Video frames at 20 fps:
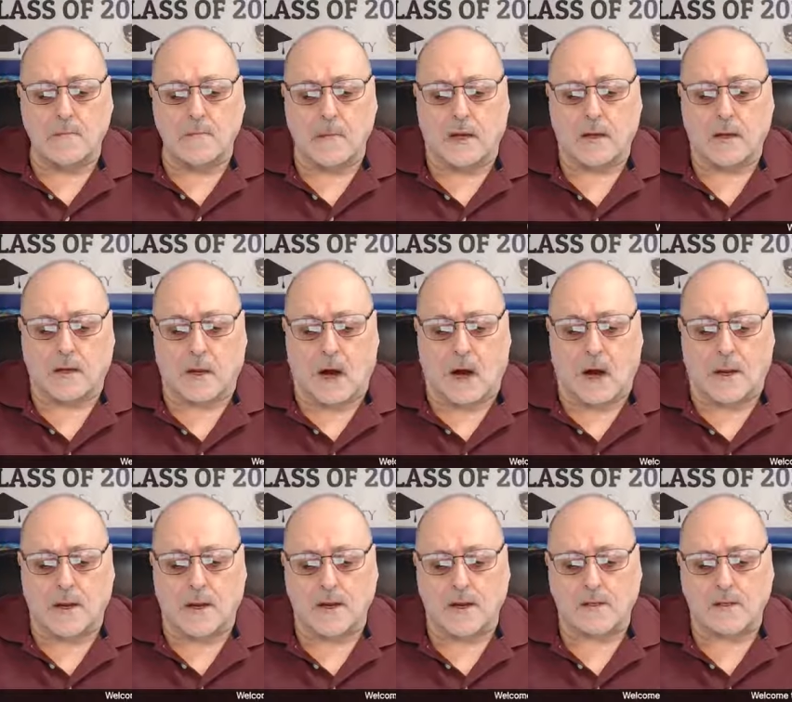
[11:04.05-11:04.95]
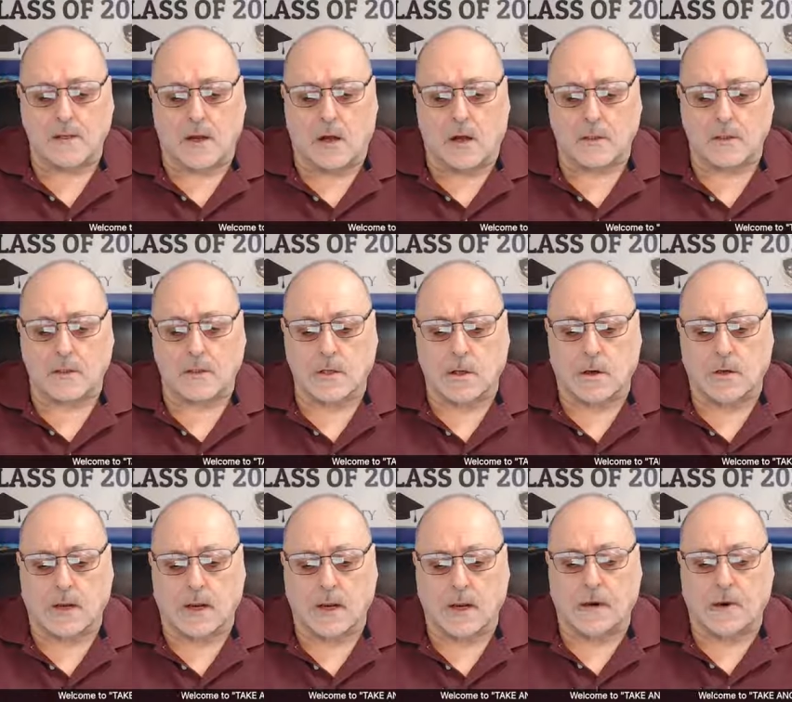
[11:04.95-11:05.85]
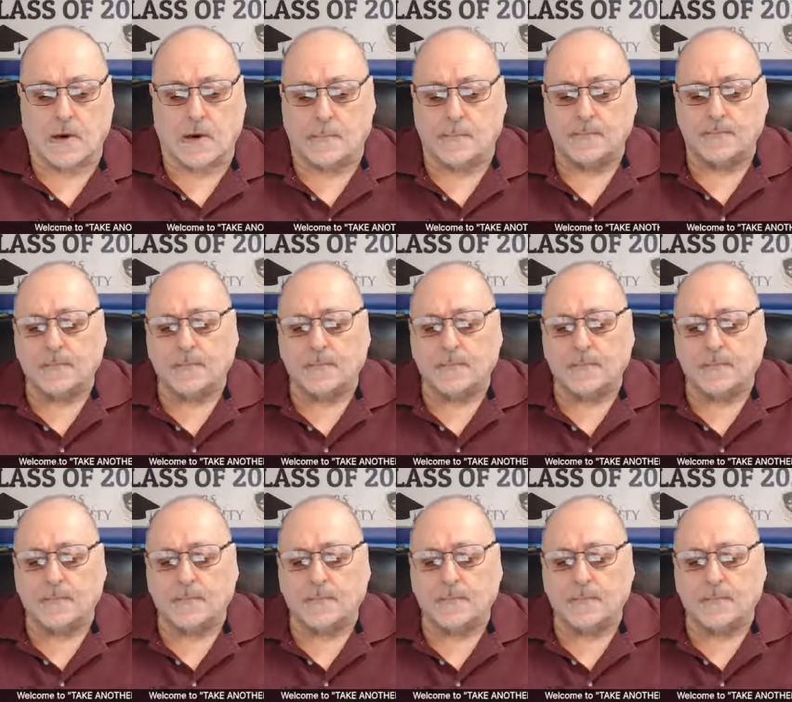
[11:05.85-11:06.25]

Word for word: but God is also here.